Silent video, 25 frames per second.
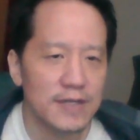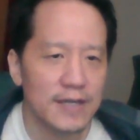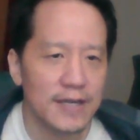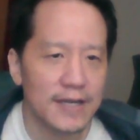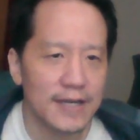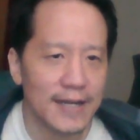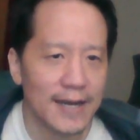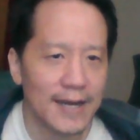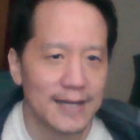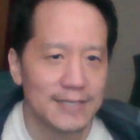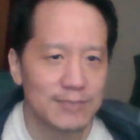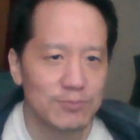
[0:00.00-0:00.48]

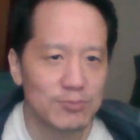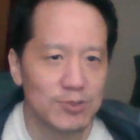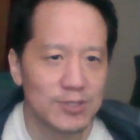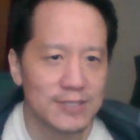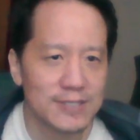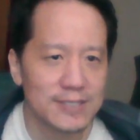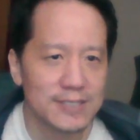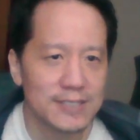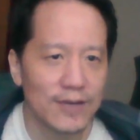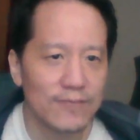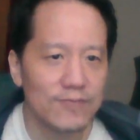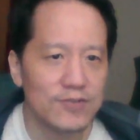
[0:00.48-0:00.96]
It adds up to
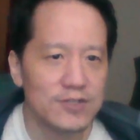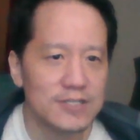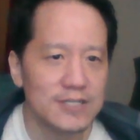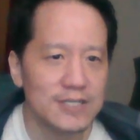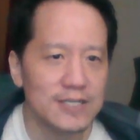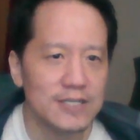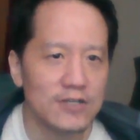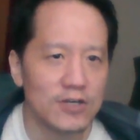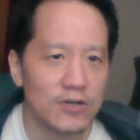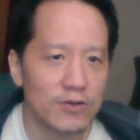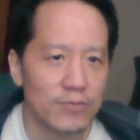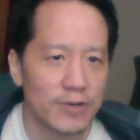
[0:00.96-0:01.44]

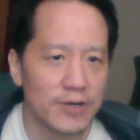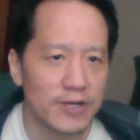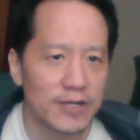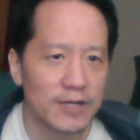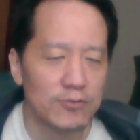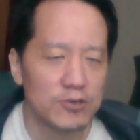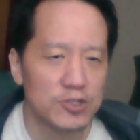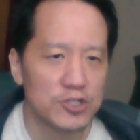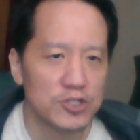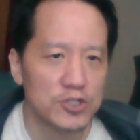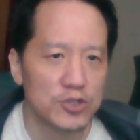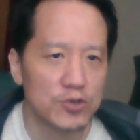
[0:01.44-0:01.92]
17 already,
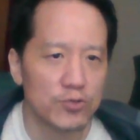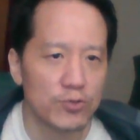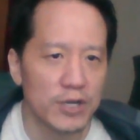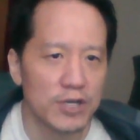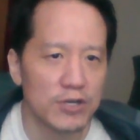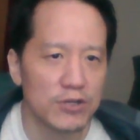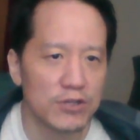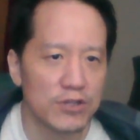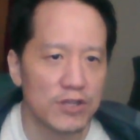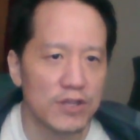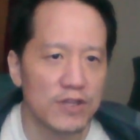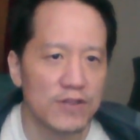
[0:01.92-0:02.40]
which is
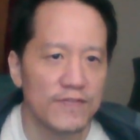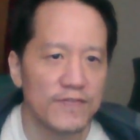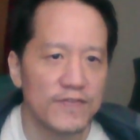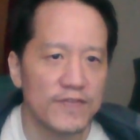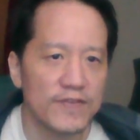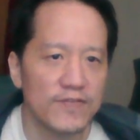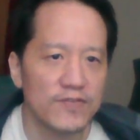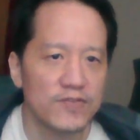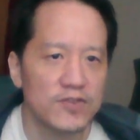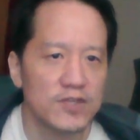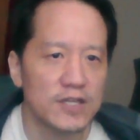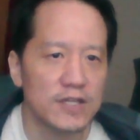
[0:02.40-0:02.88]
greater than the
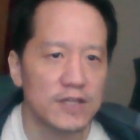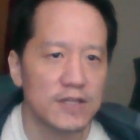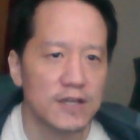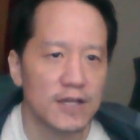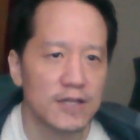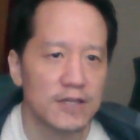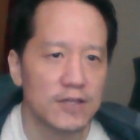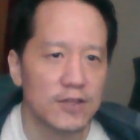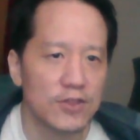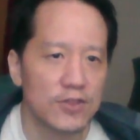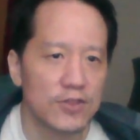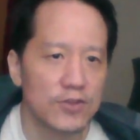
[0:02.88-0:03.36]
15
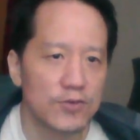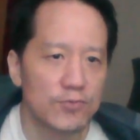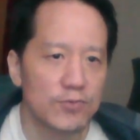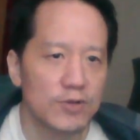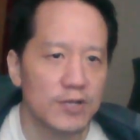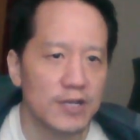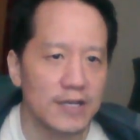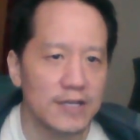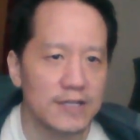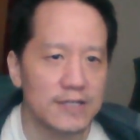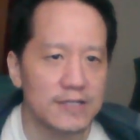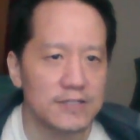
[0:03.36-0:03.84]
that the
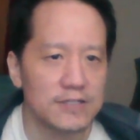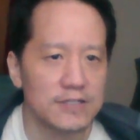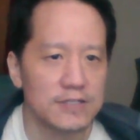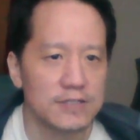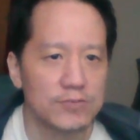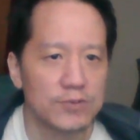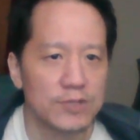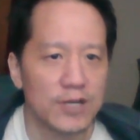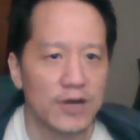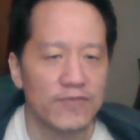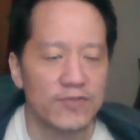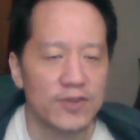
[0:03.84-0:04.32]
3
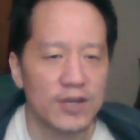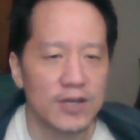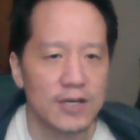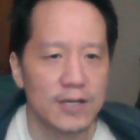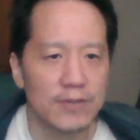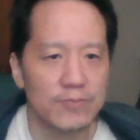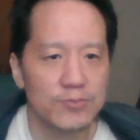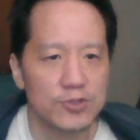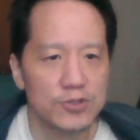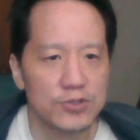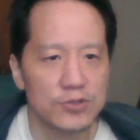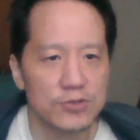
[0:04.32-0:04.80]
digits would have to add
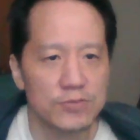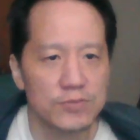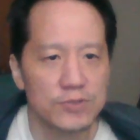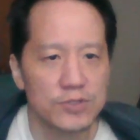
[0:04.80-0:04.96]
up to.